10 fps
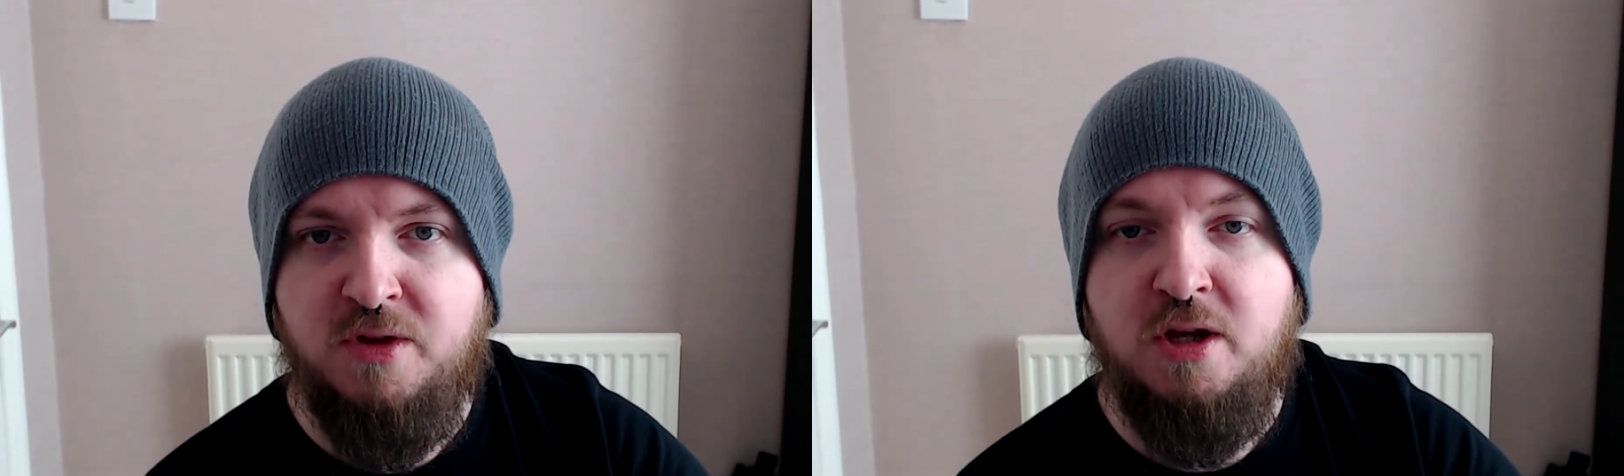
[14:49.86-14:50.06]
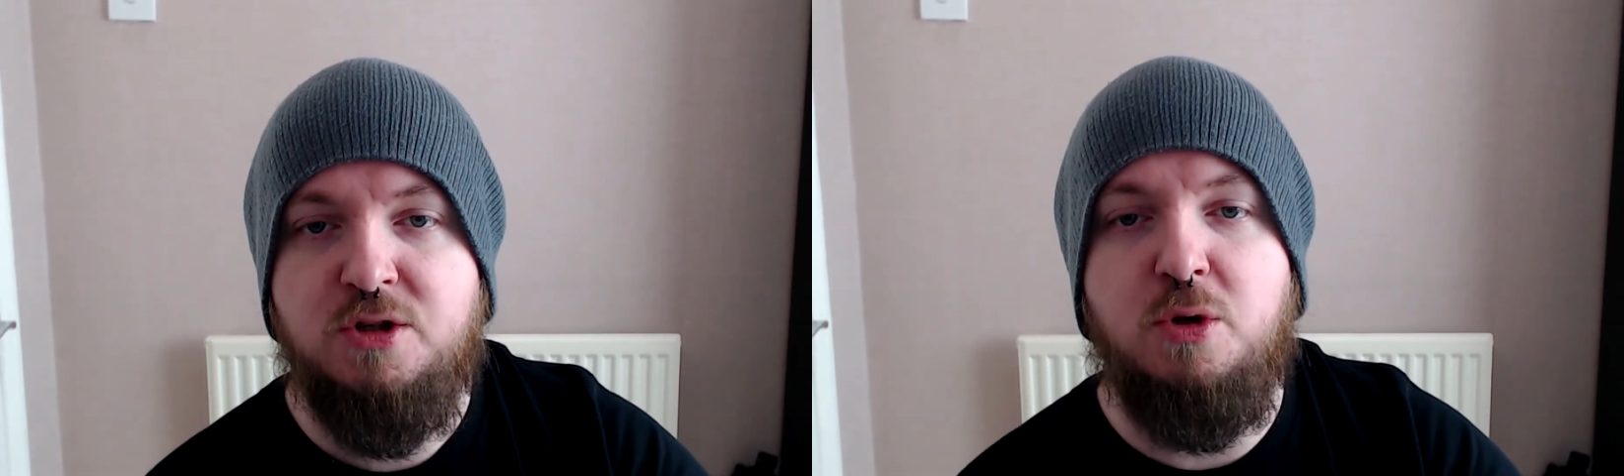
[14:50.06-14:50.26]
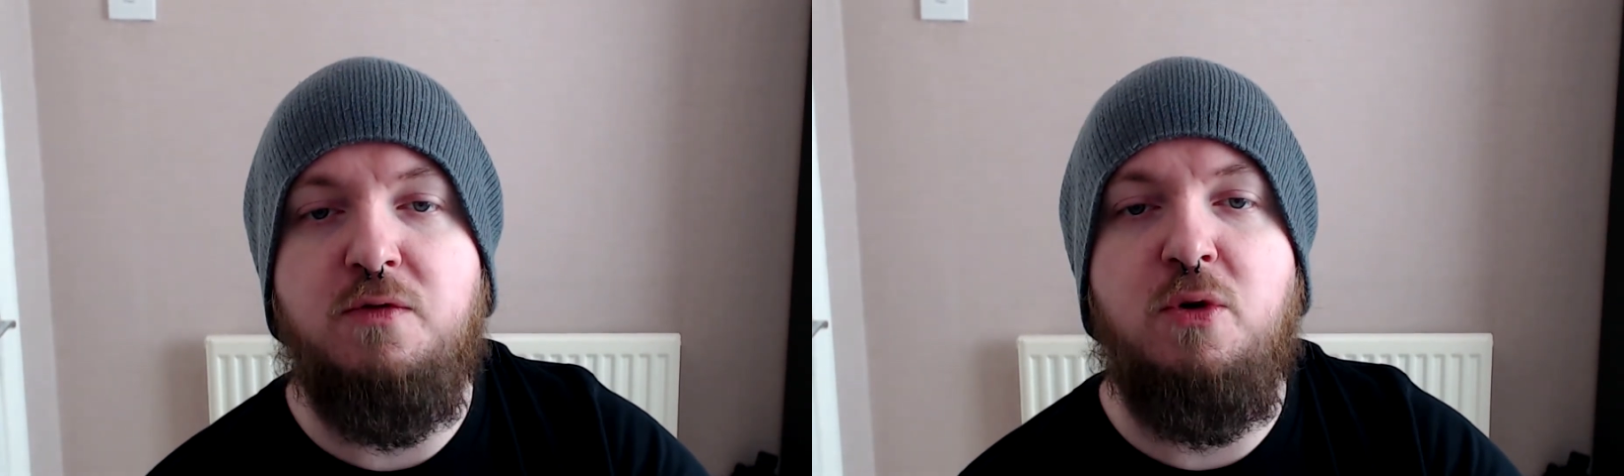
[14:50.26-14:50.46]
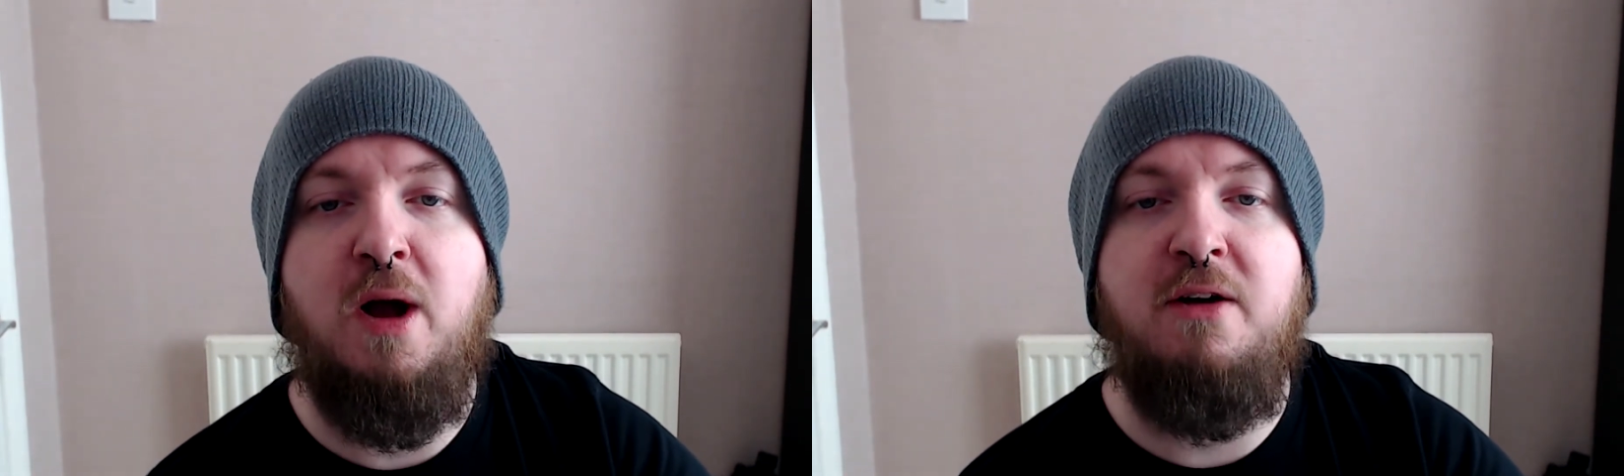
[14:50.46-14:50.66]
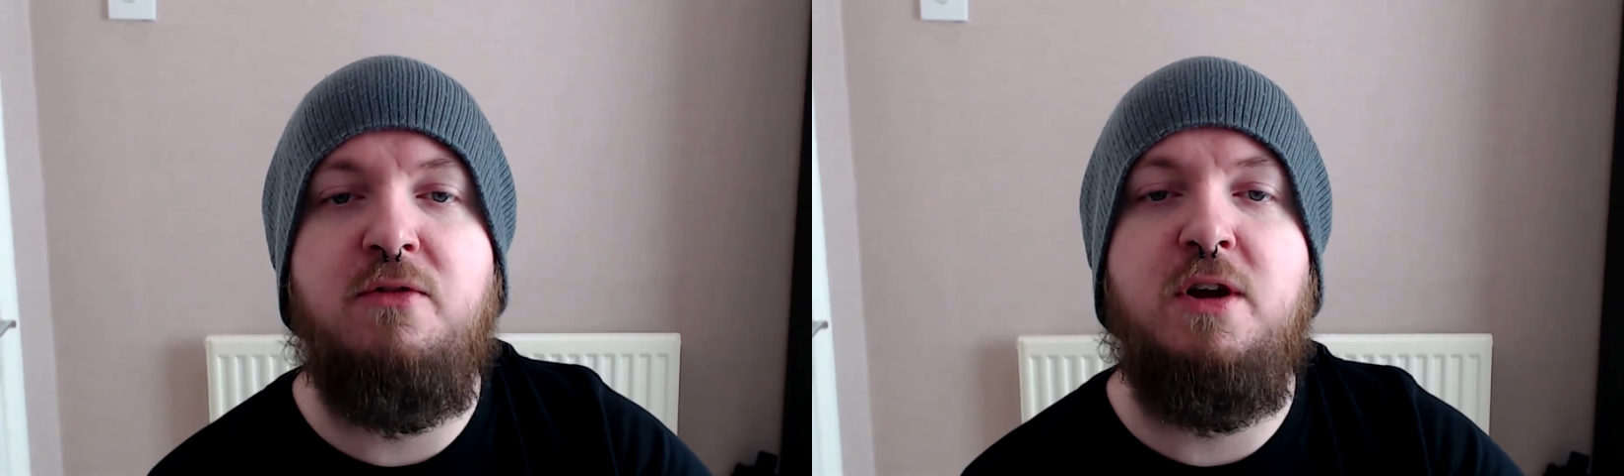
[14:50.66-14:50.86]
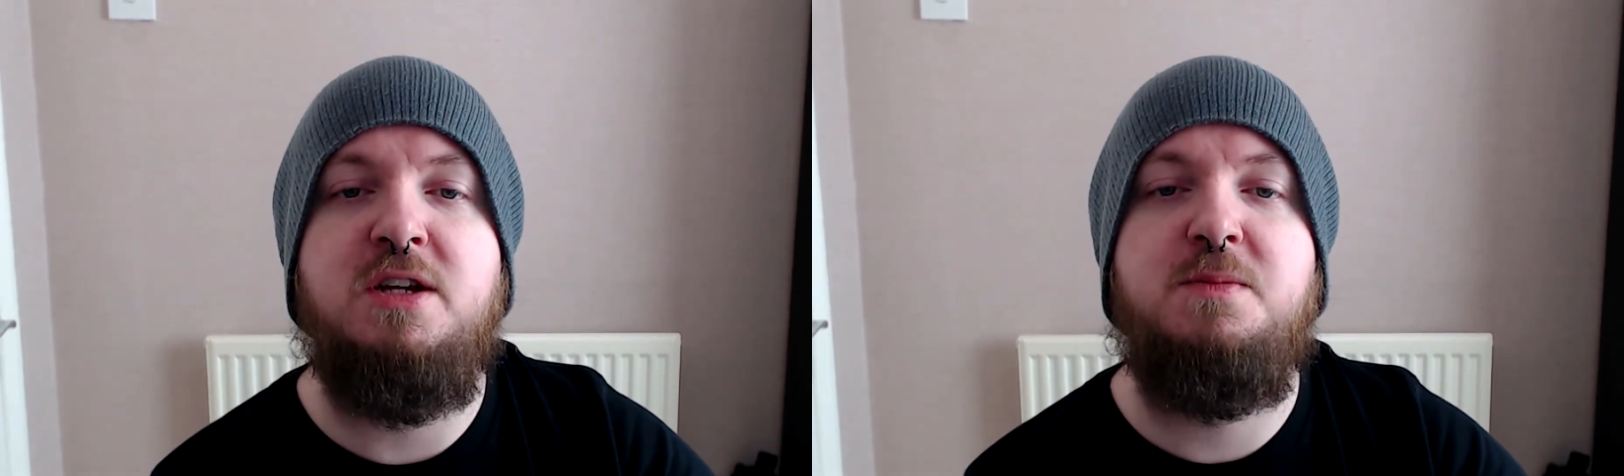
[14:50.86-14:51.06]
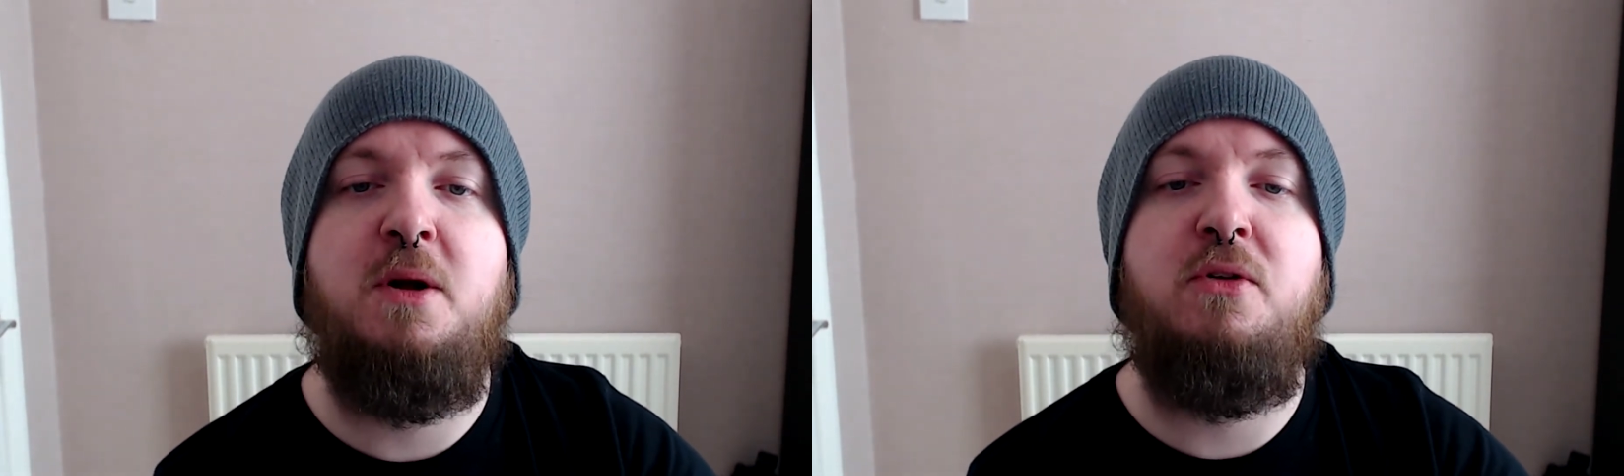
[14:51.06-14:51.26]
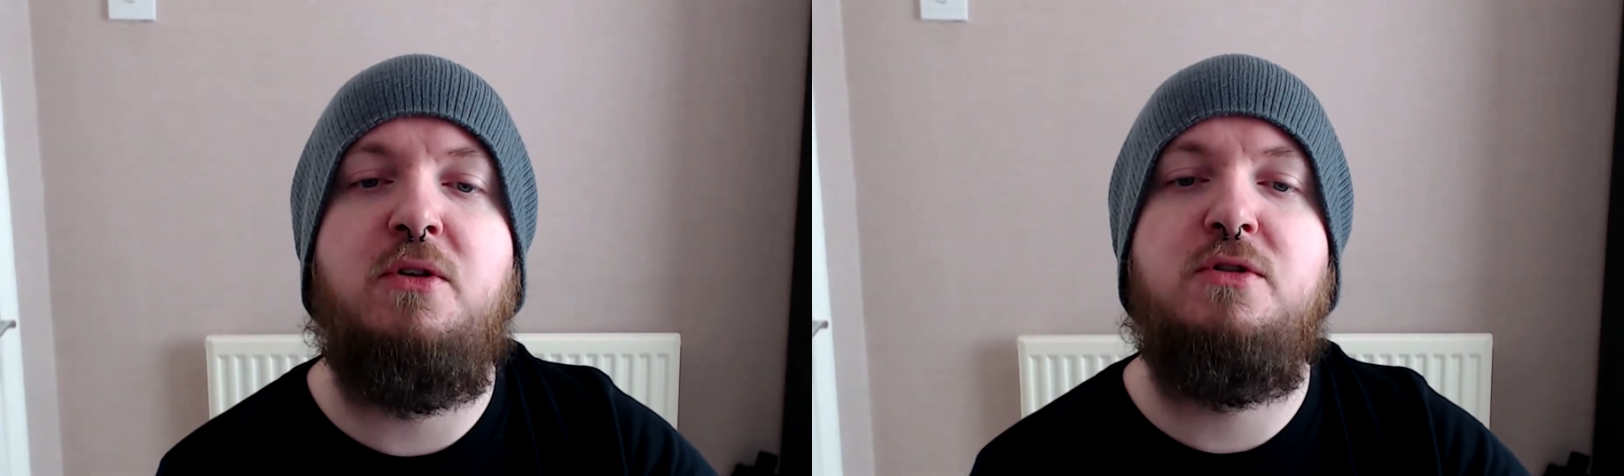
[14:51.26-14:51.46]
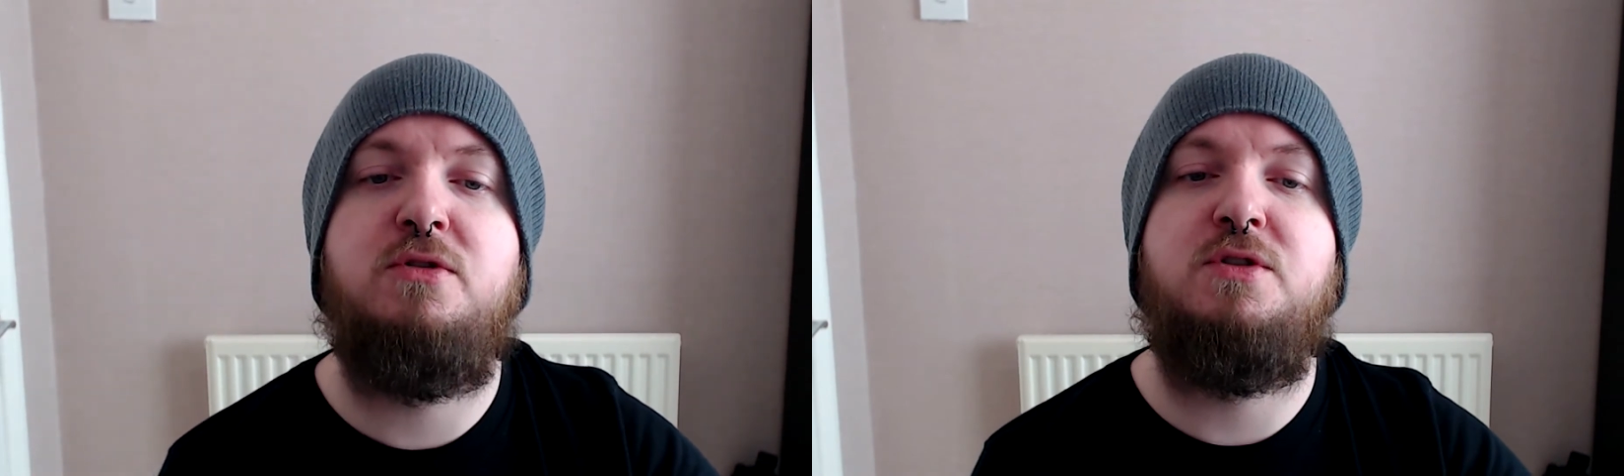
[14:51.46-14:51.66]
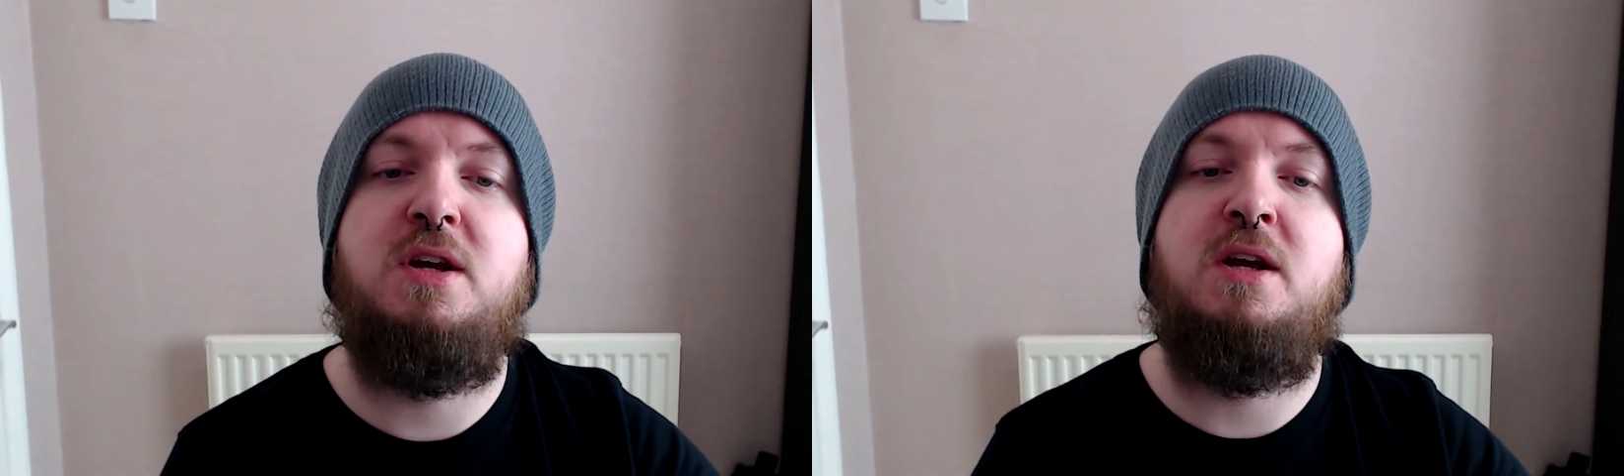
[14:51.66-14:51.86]
So if you have a spell that
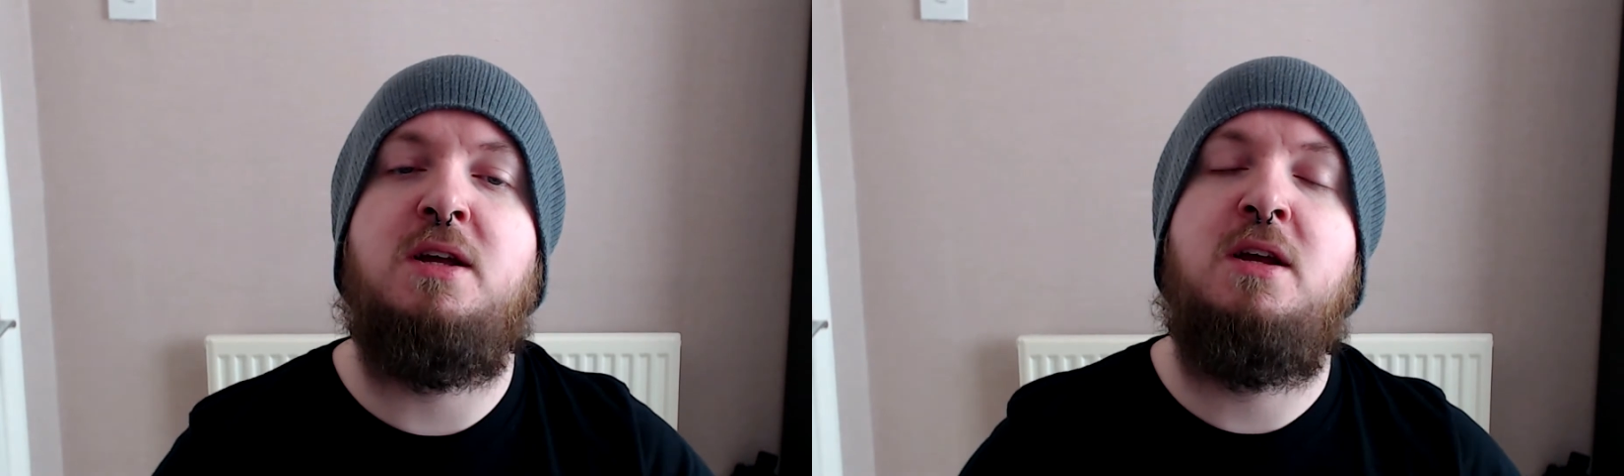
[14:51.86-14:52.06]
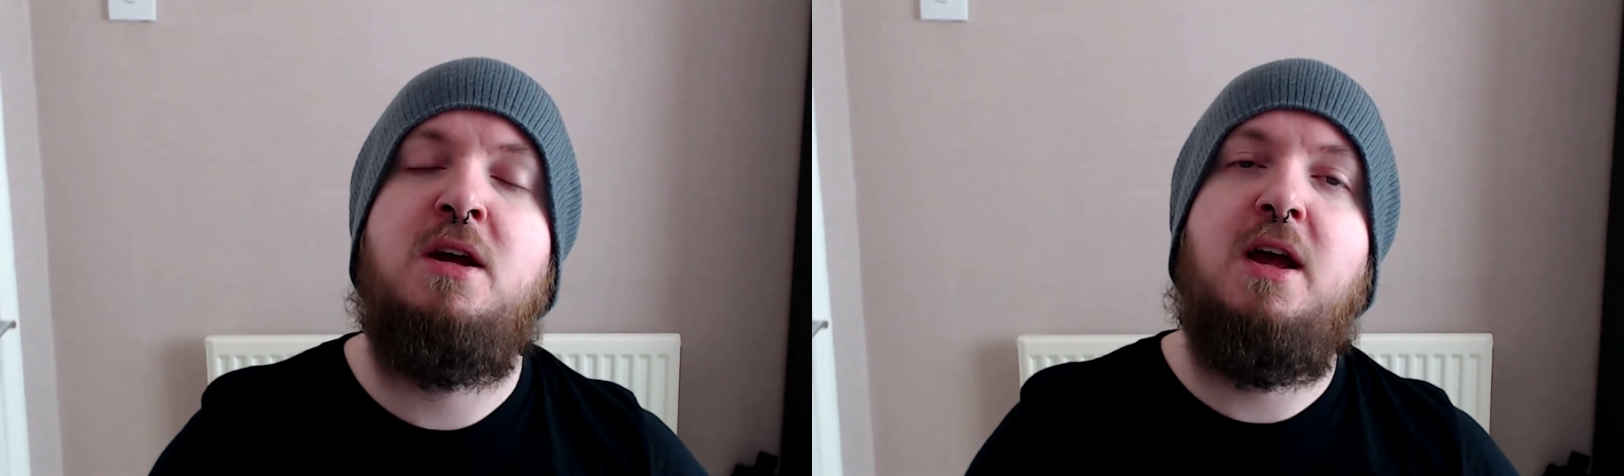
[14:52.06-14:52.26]
does a